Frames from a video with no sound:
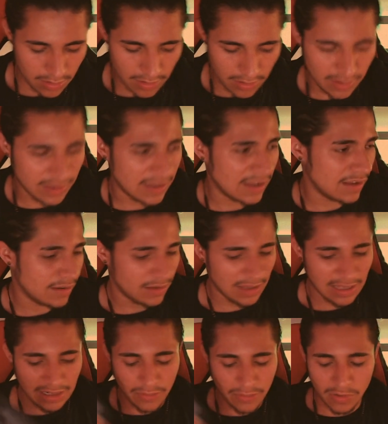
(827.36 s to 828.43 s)
Yeah.
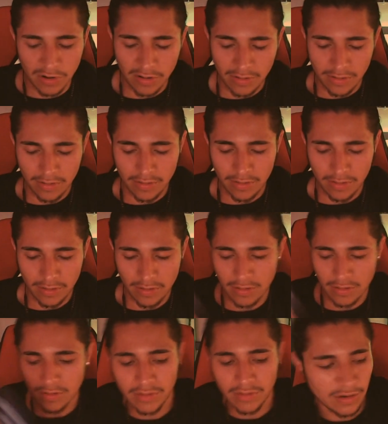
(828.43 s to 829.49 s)
Any more?
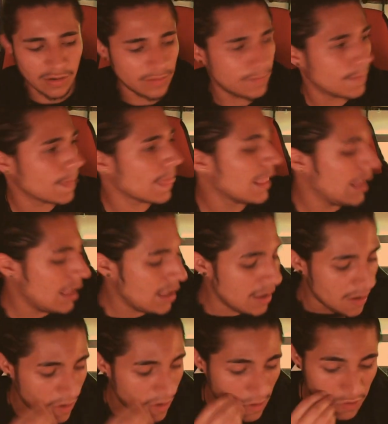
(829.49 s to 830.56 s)
No.
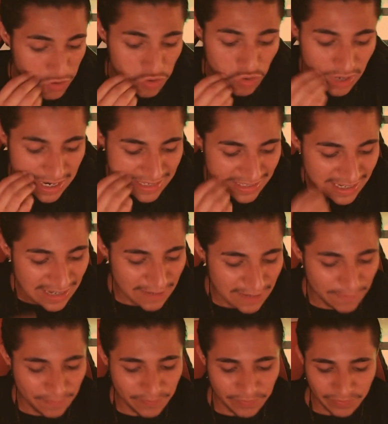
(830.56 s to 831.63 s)
You guys
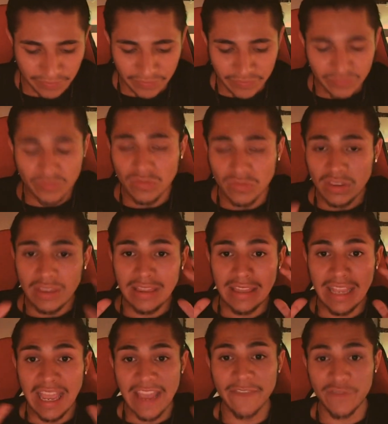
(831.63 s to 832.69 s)
got...
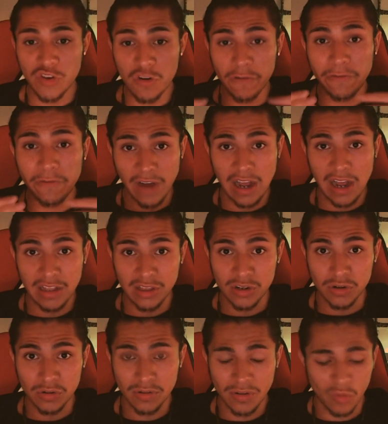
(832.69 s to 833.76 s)
If you
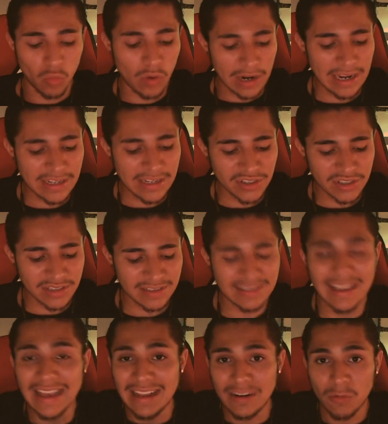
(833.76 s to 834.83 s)
follow what I just
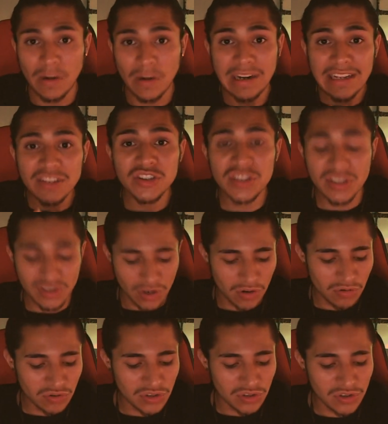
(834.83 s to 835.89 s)
said, what I just
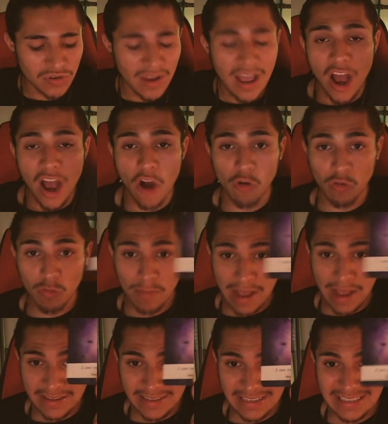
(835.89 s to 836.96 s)
told you, a
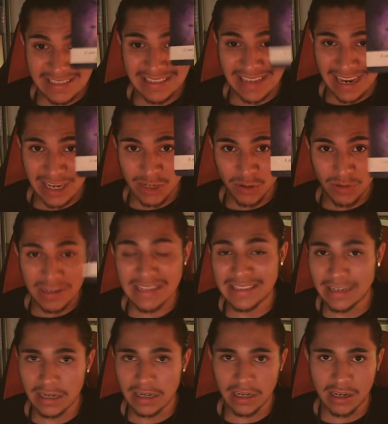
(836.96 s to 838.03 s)
romantic cycle
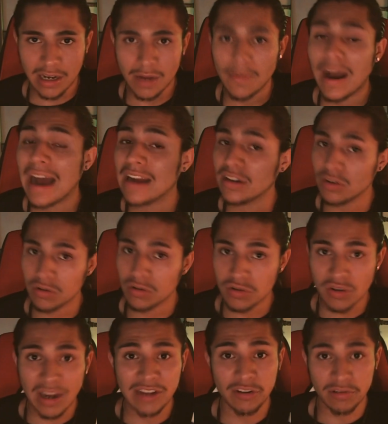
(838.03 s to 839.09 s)
is gonna come. I know
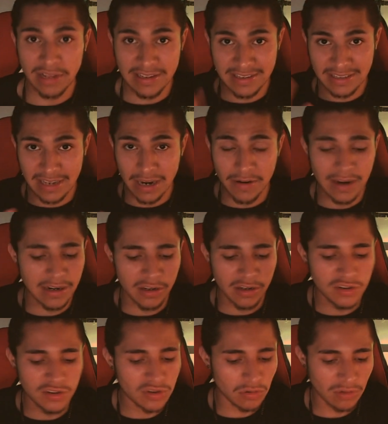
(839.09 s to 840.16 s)
that's scary. I know
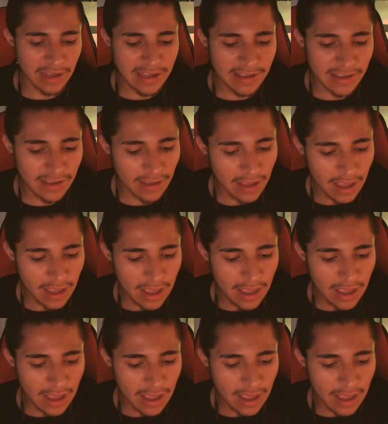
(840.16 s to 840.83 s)
you don't like it,